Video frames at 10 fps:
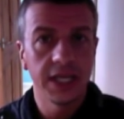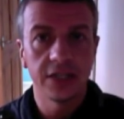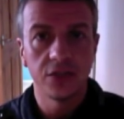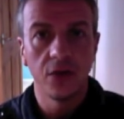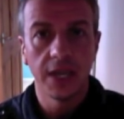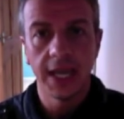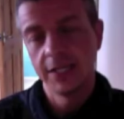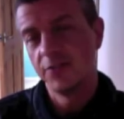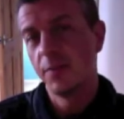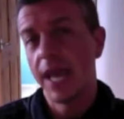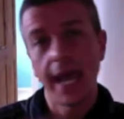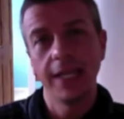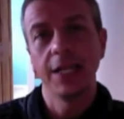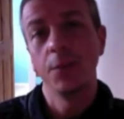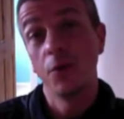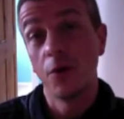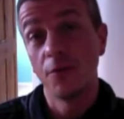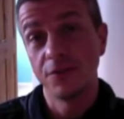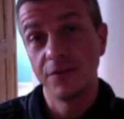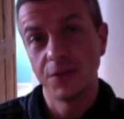It's not a case of me handing that book
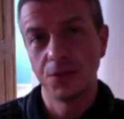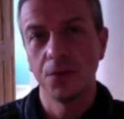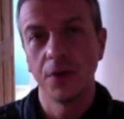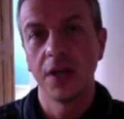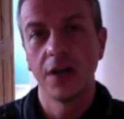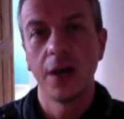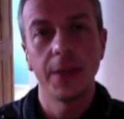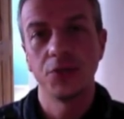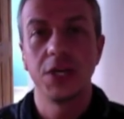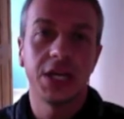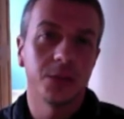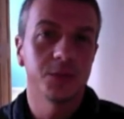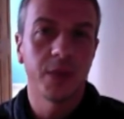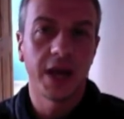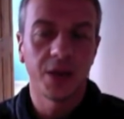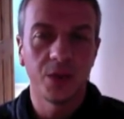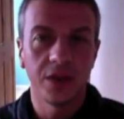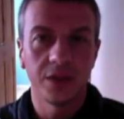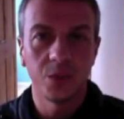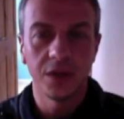off to Victoria and then she comes back
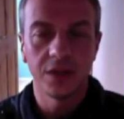with